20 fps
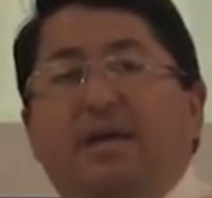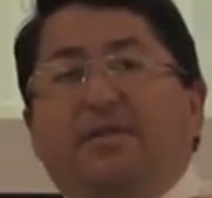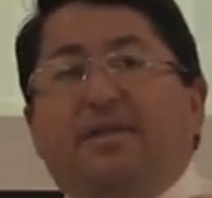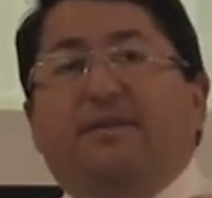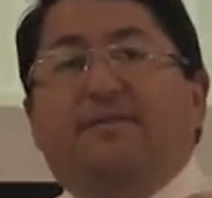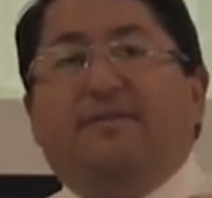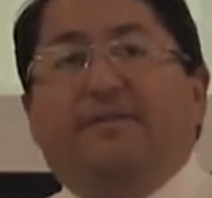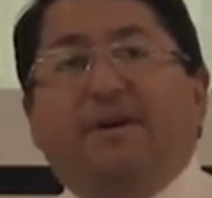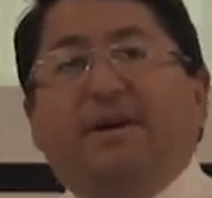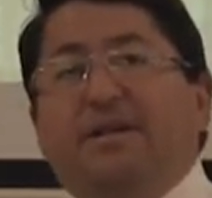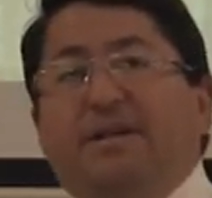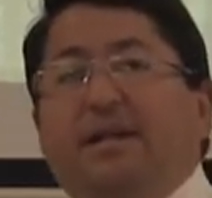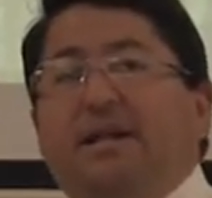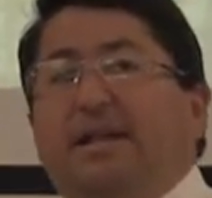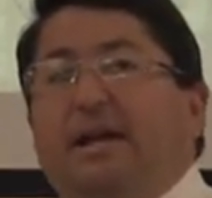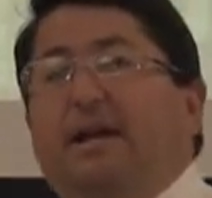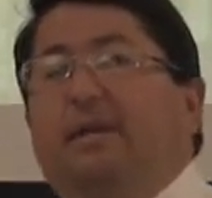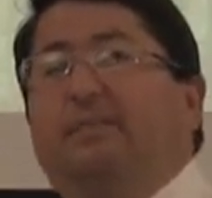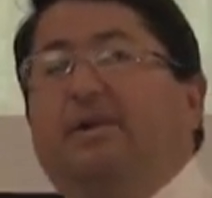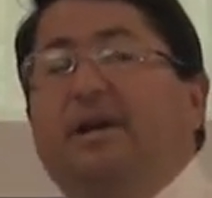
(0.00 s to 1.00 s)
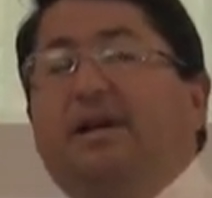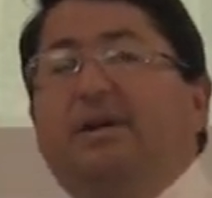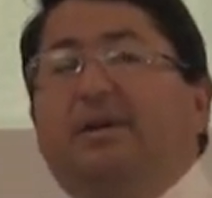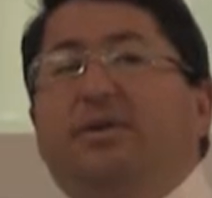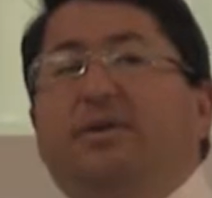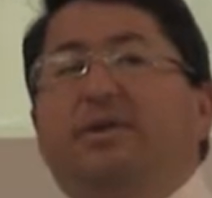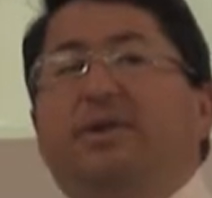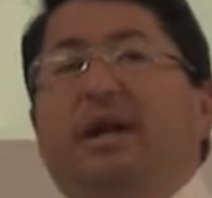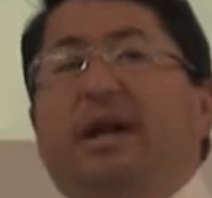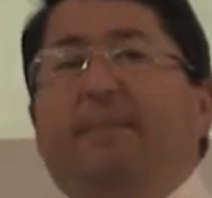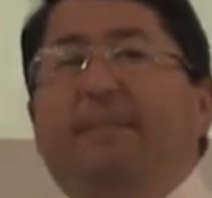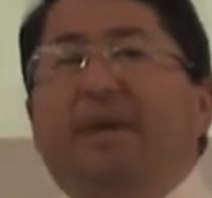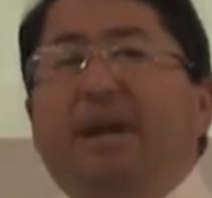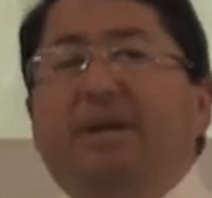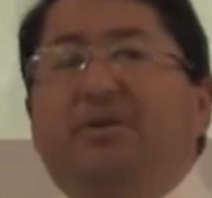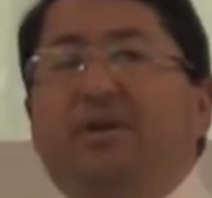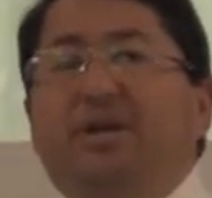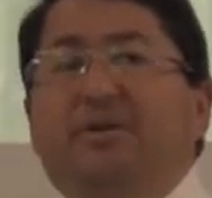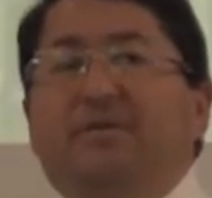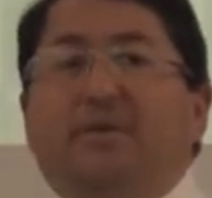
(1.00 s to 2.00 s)
The first thing that I'm going to use a
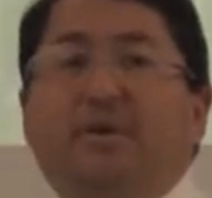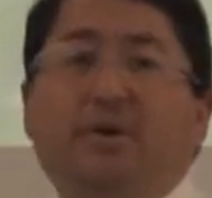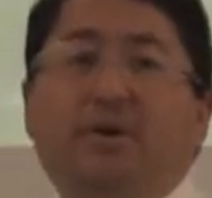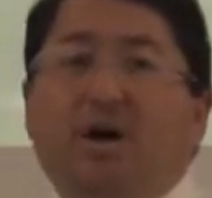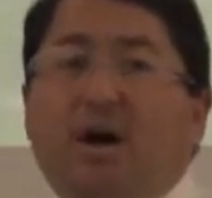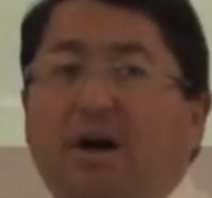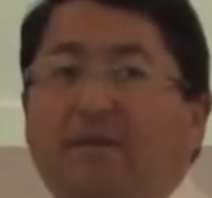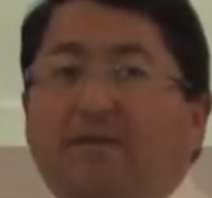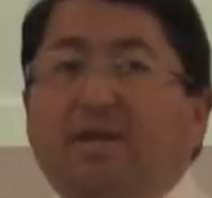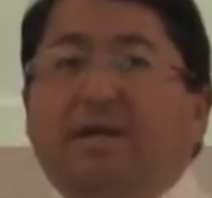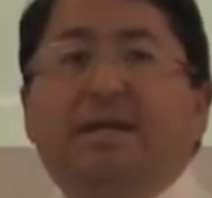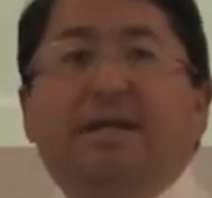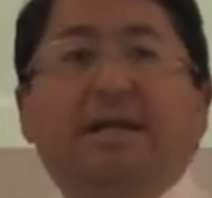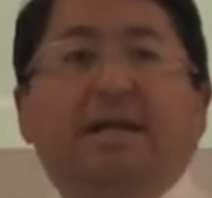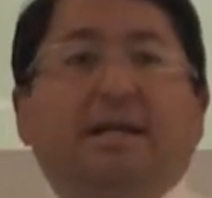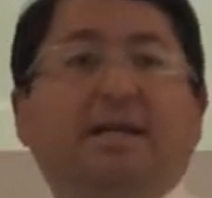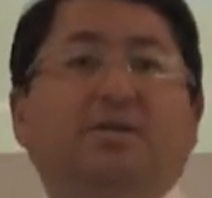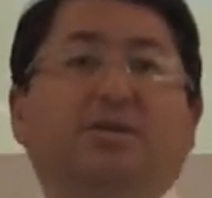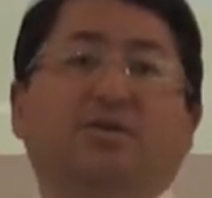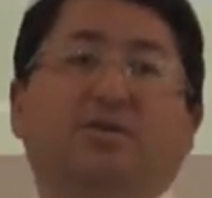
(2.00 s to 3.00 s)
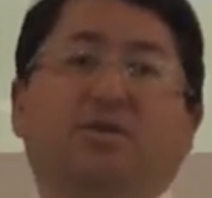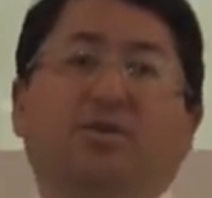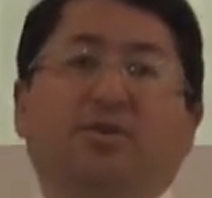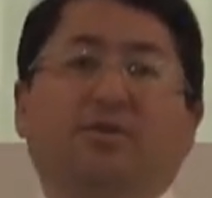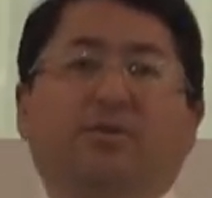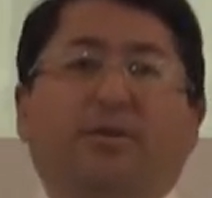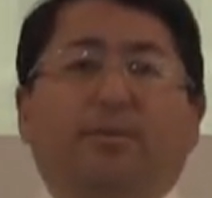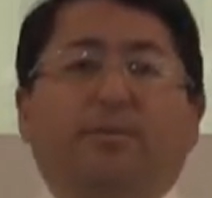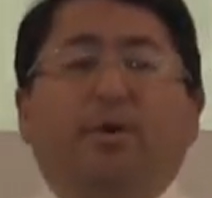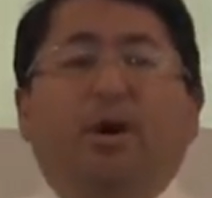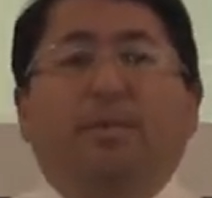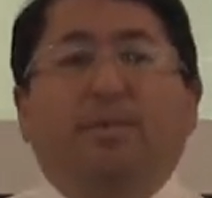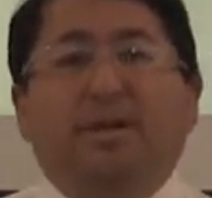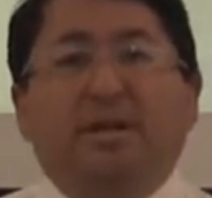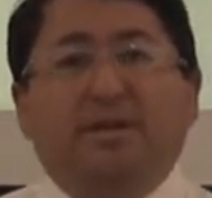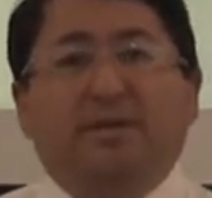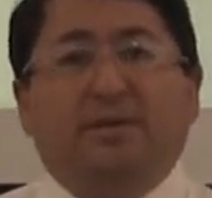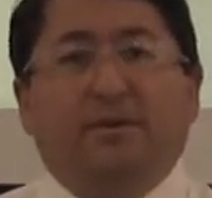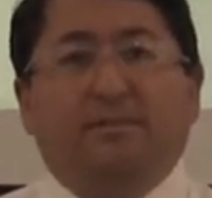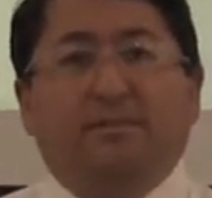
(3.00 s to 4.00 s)
matrix for obviously is to search for
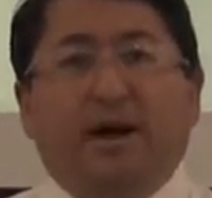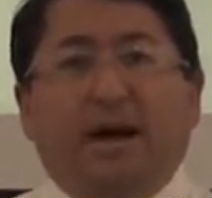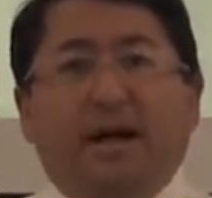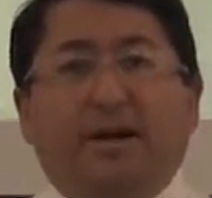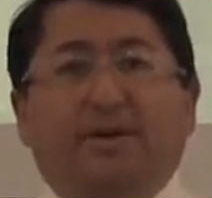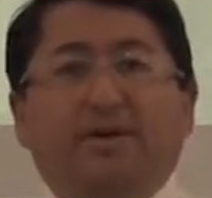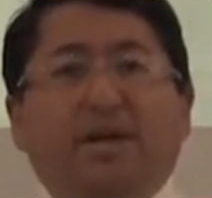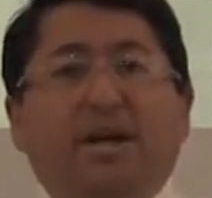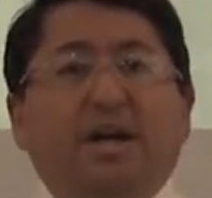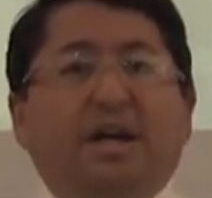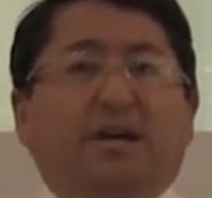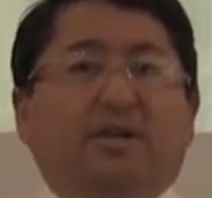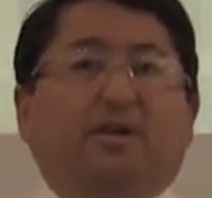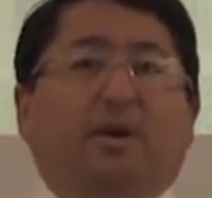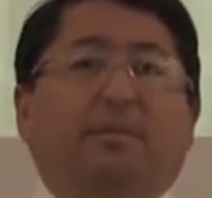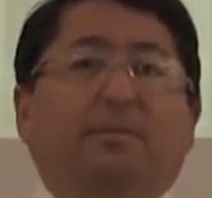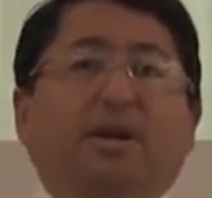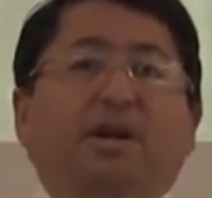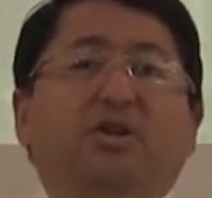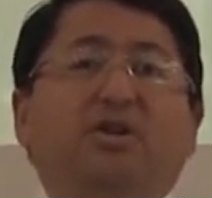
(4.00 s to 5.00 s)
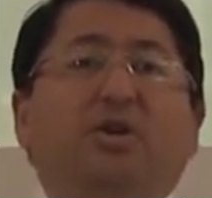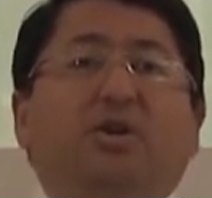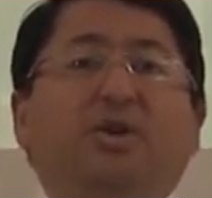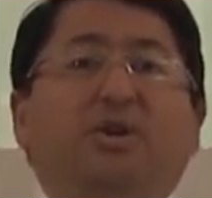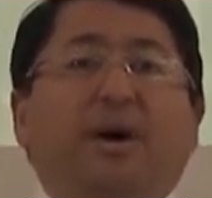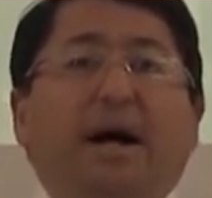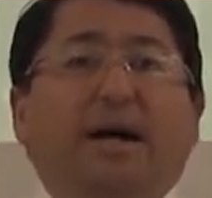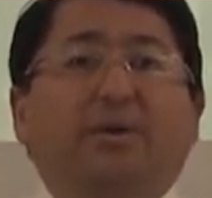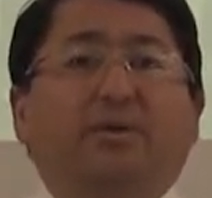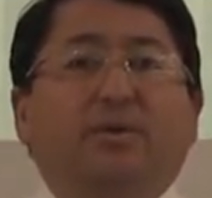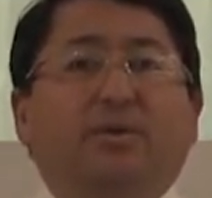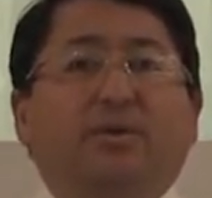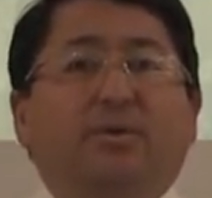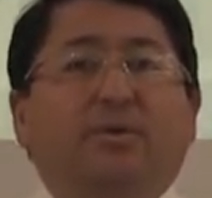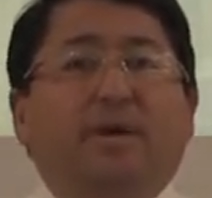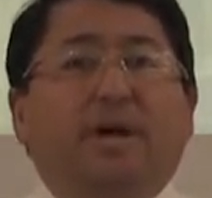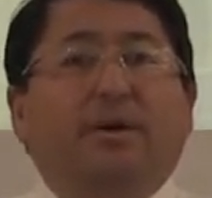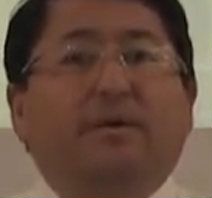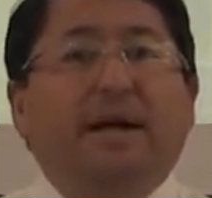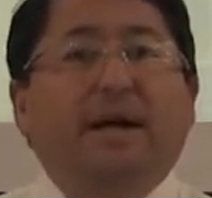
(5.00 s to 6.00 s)
properties for buyers. So I'm going to show you how to
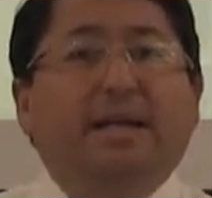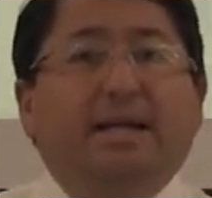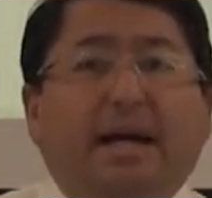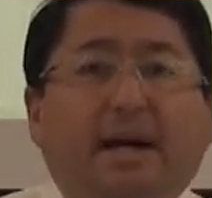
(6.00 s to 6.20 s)
do that right